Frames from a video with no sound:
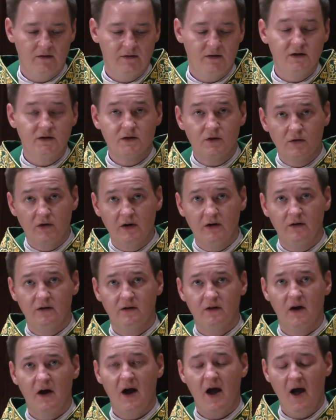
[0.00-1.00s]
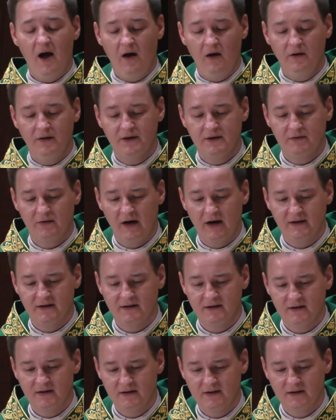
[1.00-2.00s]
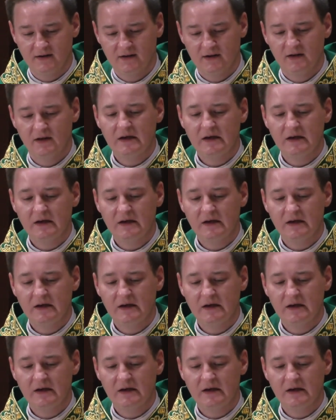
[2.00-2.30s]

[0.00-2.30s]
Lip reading: This current health crisis